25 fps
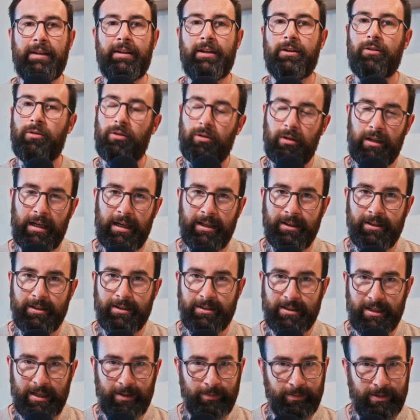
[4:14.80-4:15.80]
they all had the
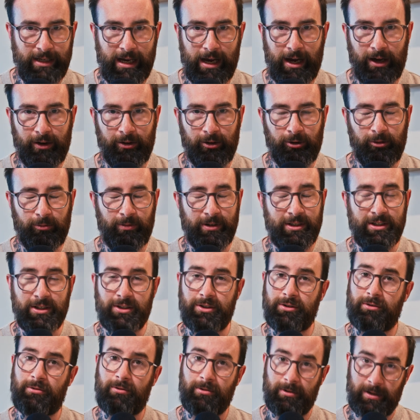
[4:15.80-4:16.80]
same tattoo, which is
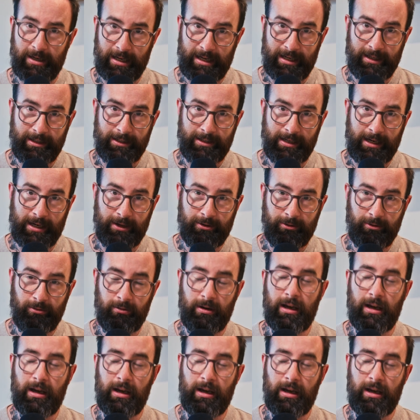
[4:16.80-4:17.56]
a grenade tattoo.